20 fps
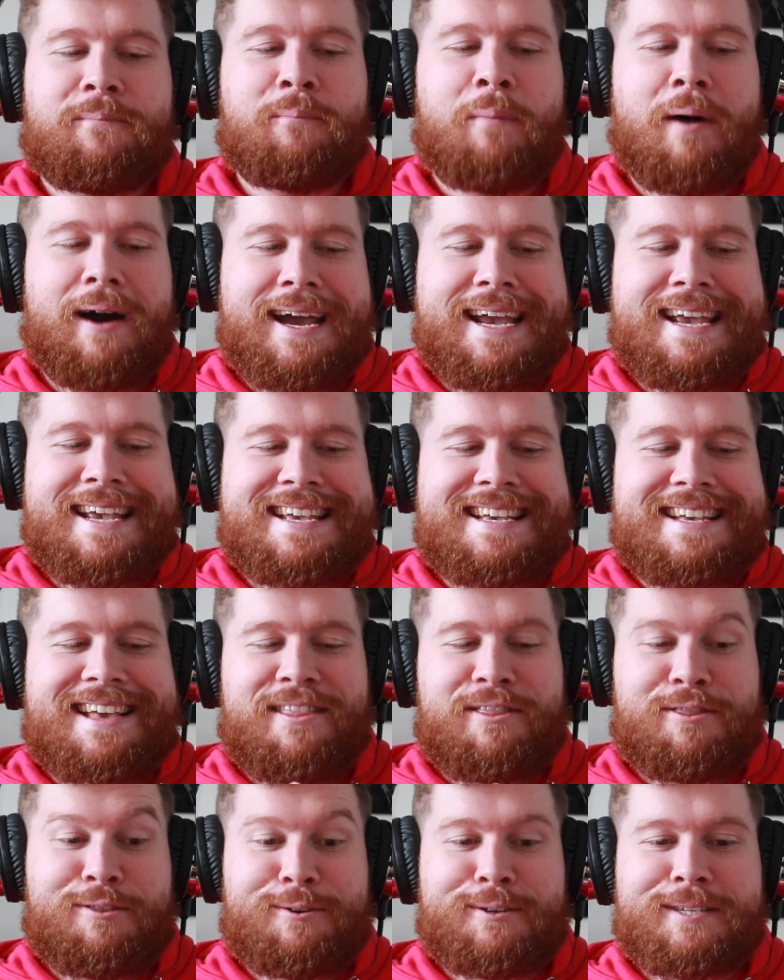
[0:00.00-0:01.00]
my
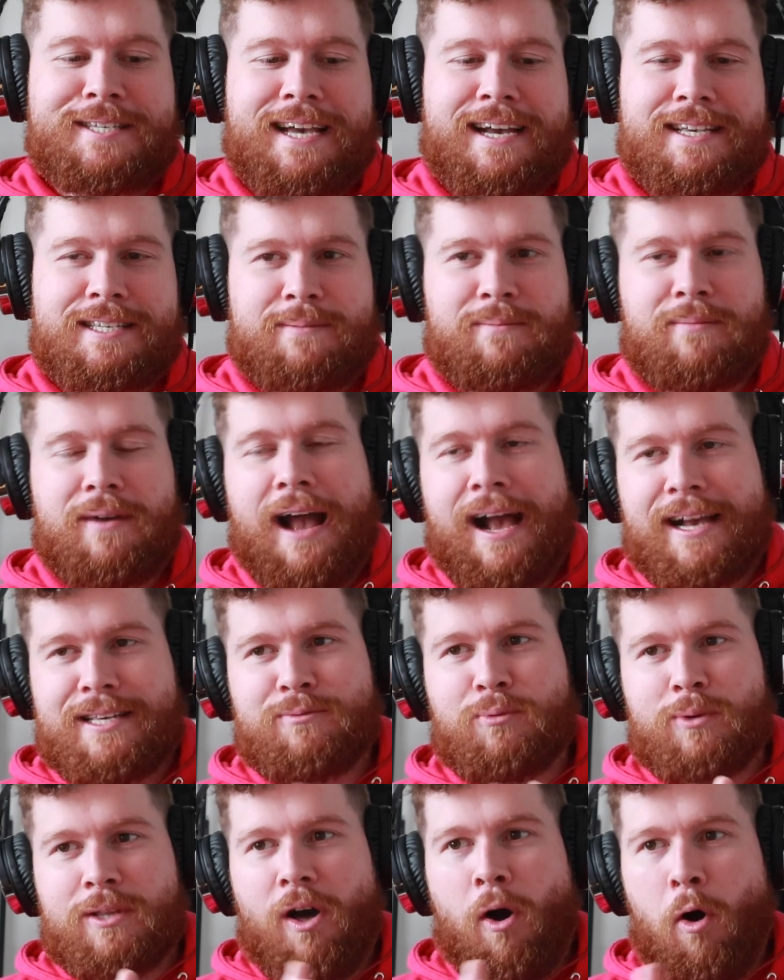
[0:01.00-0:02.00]
enthusiasm,
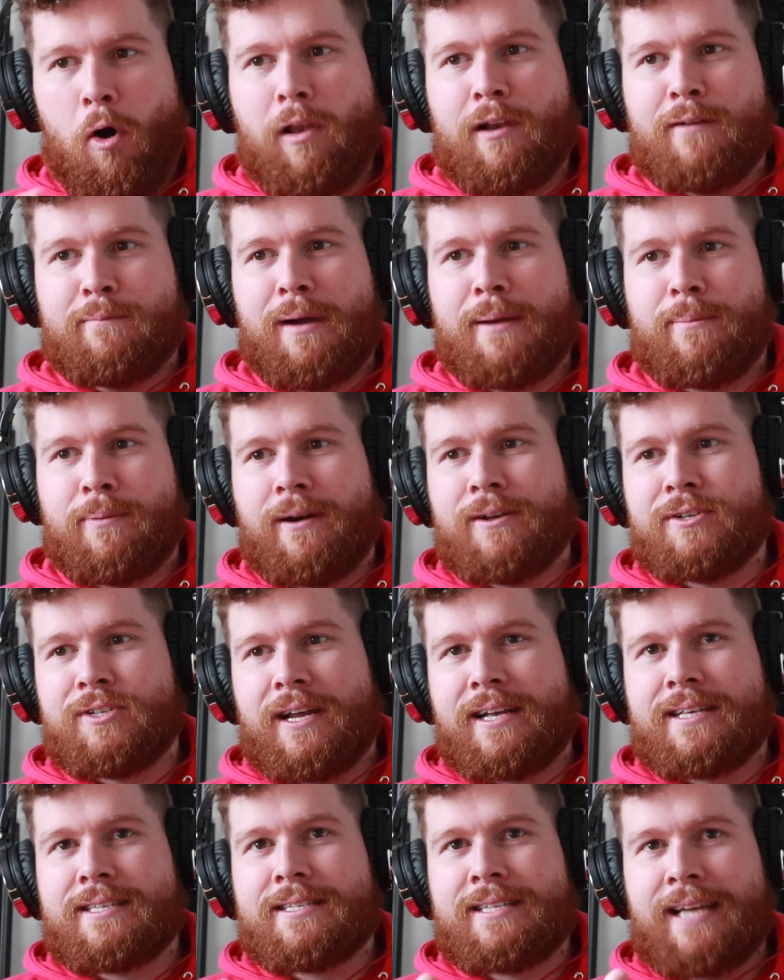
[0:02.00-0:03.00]
as with all of my
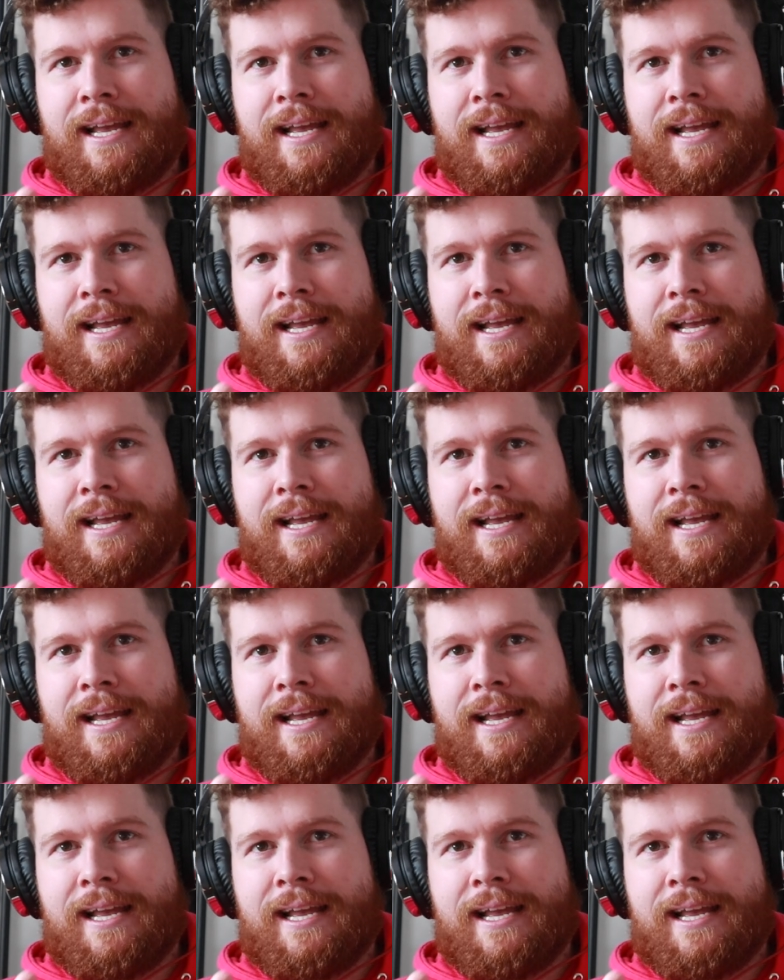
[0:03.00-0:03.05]
projects,